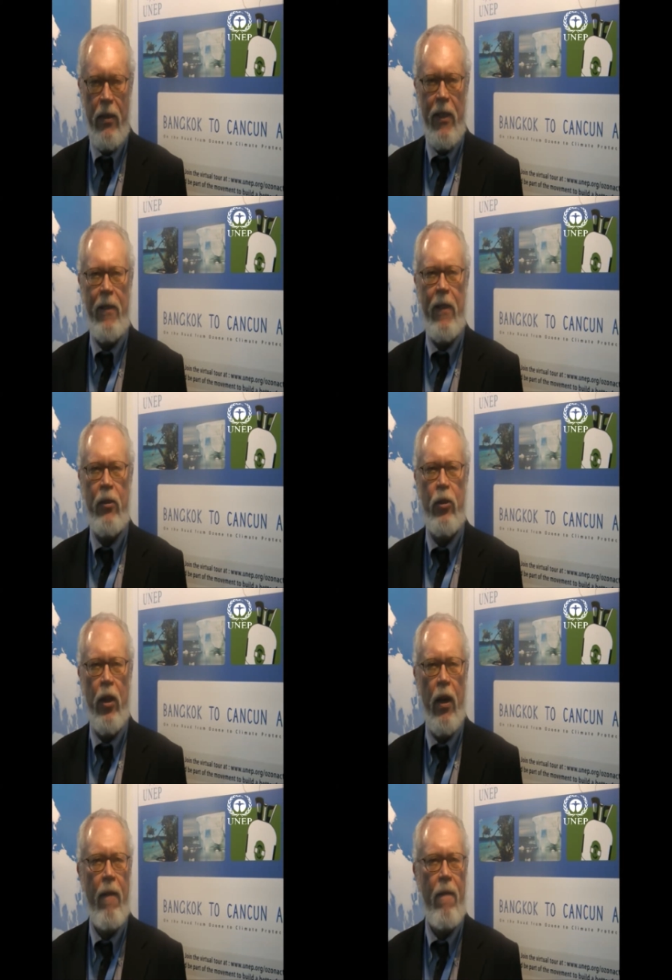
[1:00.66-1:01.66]
This is
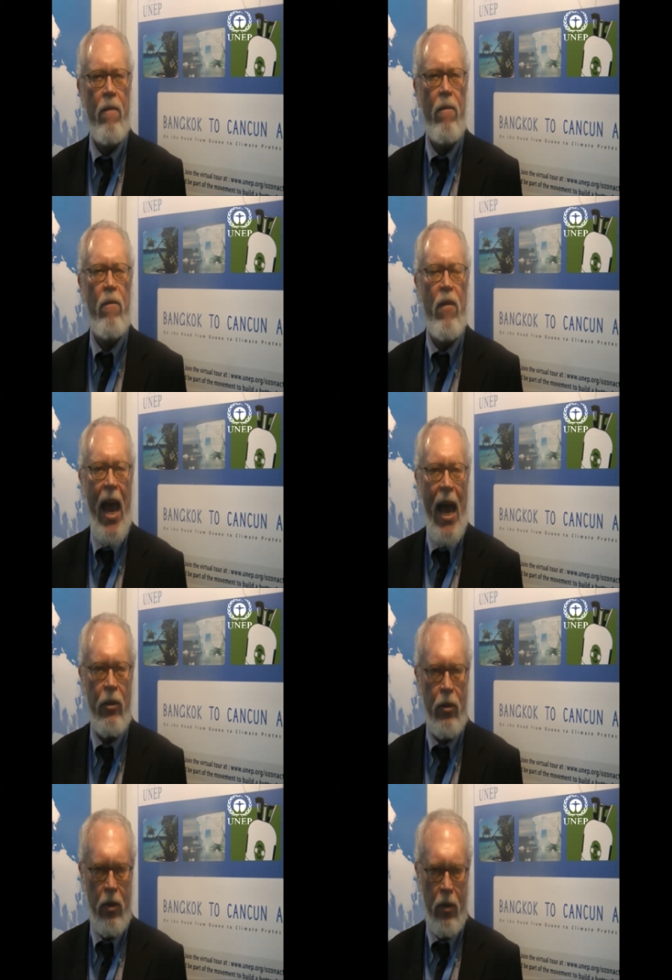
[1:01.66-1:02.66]
the
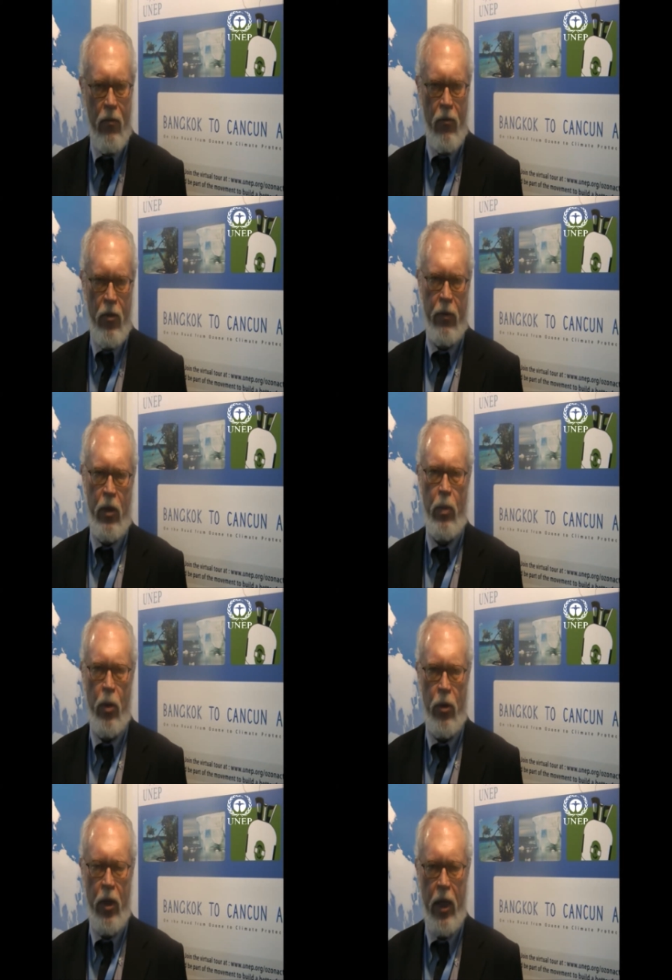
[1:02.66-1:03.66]
fast
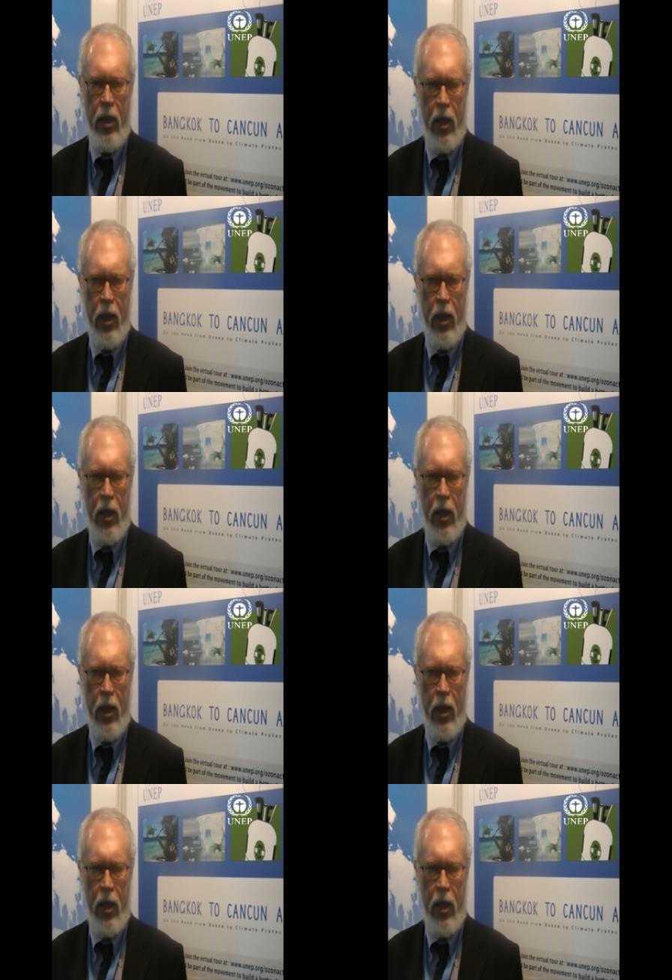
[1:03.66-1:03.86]
50%,